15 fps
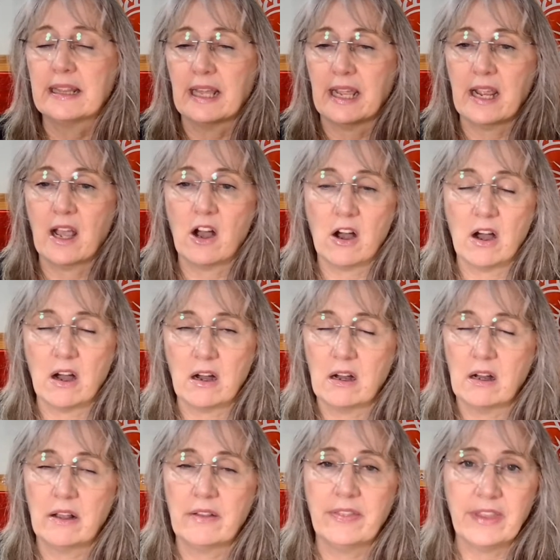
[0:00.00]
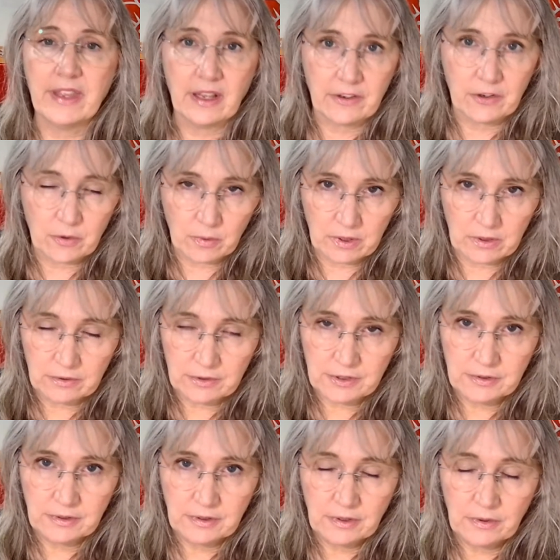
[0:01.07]
They are the
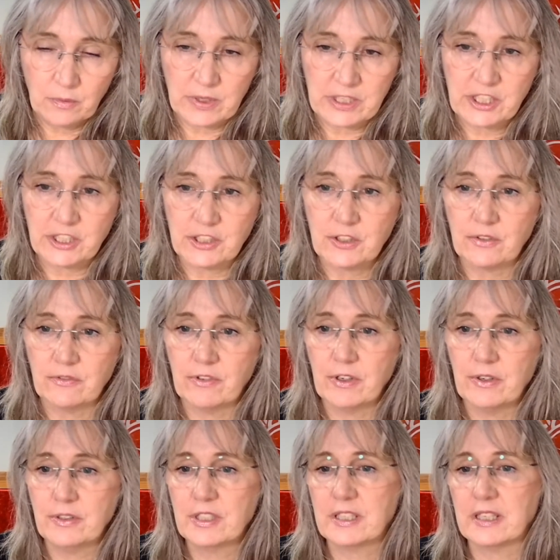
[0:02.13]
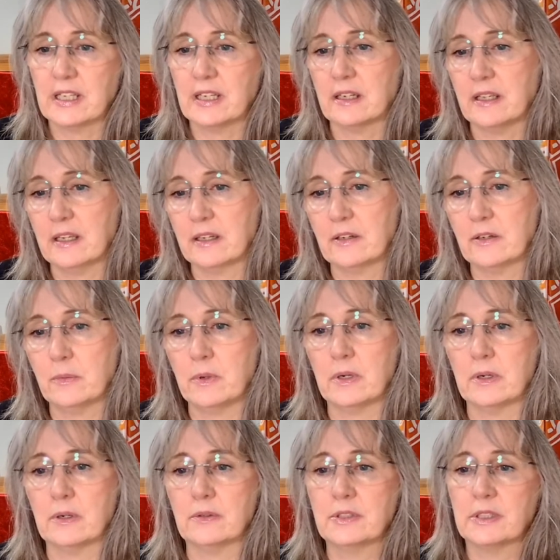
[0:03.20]
underworld, which is the roots. They are the
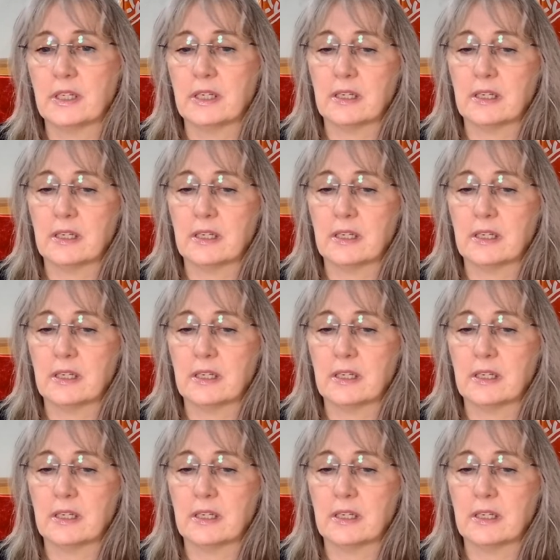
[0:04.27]
underworld.